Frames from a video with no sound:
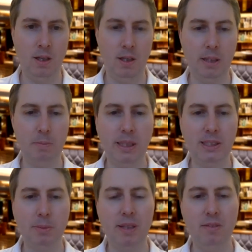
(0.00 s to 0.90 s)
In a
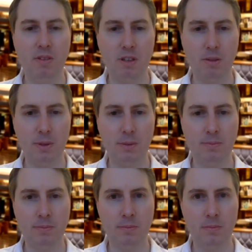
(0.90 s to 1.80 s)
B2B environment,
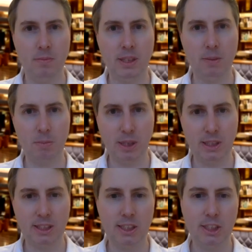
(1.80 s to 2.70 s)
the
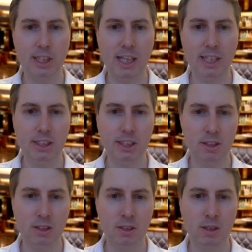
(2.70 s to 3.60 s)
unprecedented
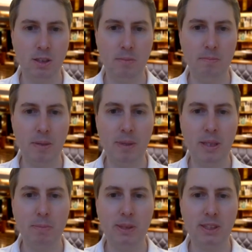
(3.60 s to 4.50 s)
challenges mean many
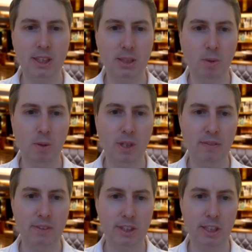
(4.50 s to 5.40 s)
businesses won't have
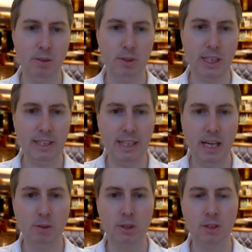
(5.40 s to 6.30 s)
the skills in
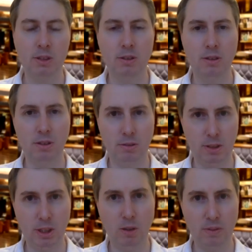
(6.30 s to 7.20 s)
house to
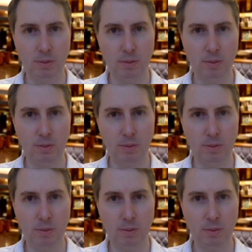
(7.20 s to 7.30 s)
resolve the